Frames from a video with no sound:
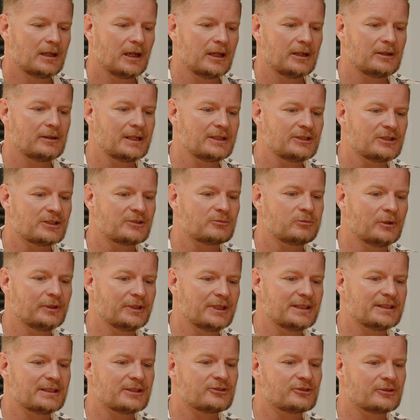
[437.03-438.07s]
And I just
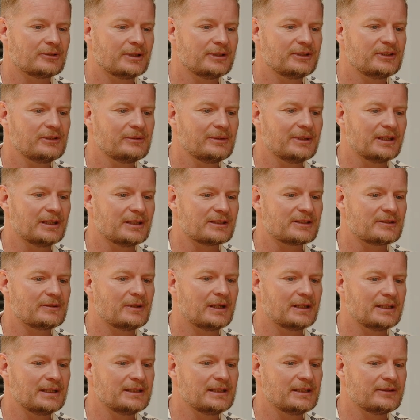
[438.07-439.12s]
wanted to try and do it a
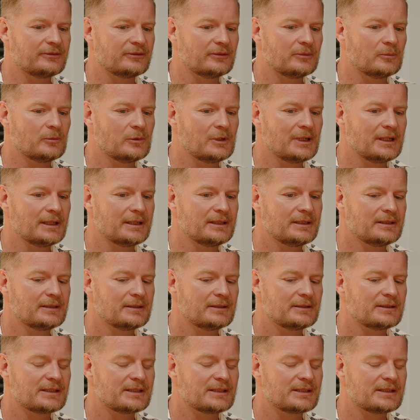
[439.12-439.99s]
slightly different way.